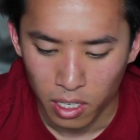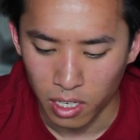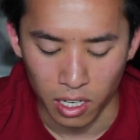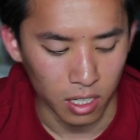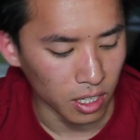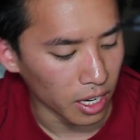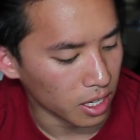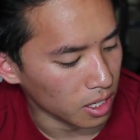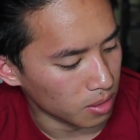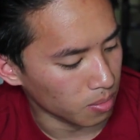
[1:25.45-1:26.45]
kind of
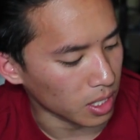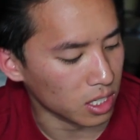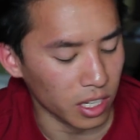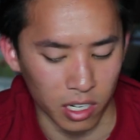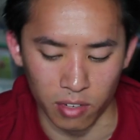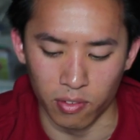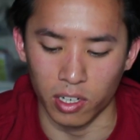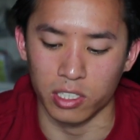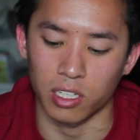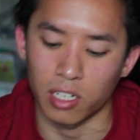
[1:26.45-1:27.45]
like a much thicker
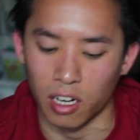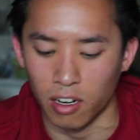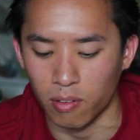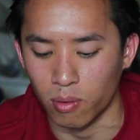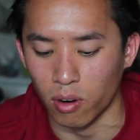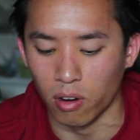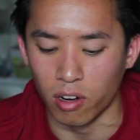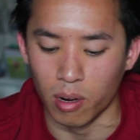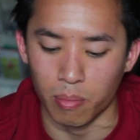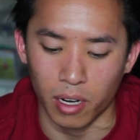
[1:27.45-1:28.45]
version of Royal
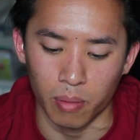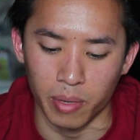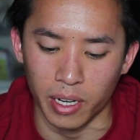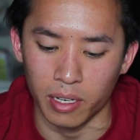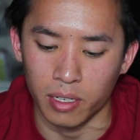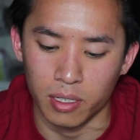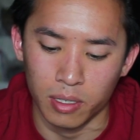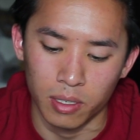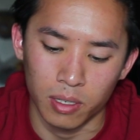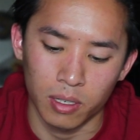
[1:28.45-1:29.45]
Crown pomade
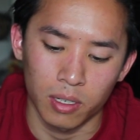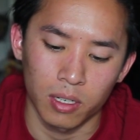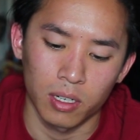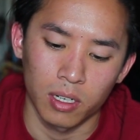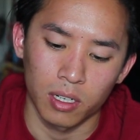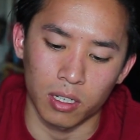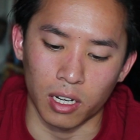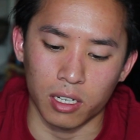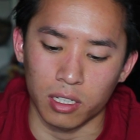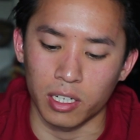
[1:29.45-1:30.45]

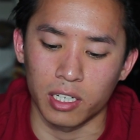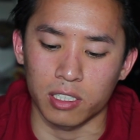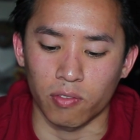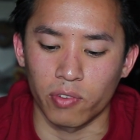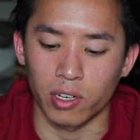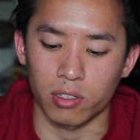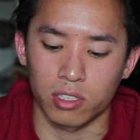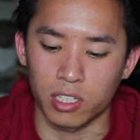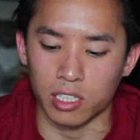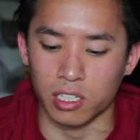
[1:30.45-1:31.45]
Luckily, it doesn't
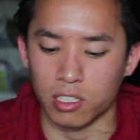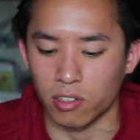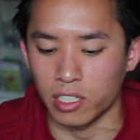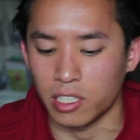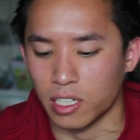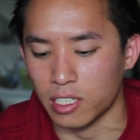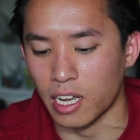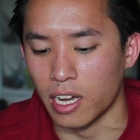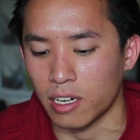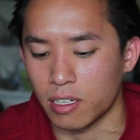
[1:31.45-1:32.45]
feel just as greasy as
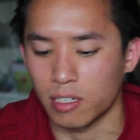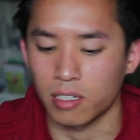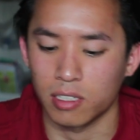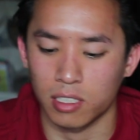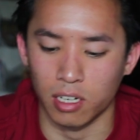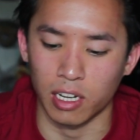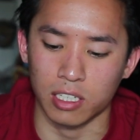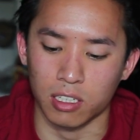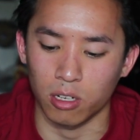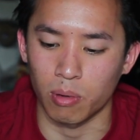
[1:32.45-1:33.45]
that, so
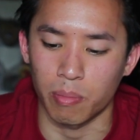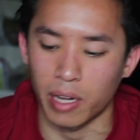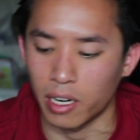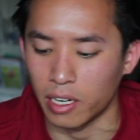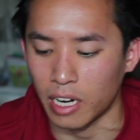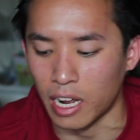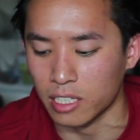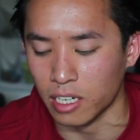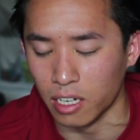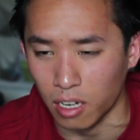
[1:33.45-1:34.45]
that's a little bit better. It
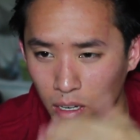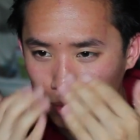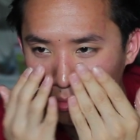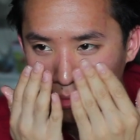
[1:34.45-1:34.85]
has like a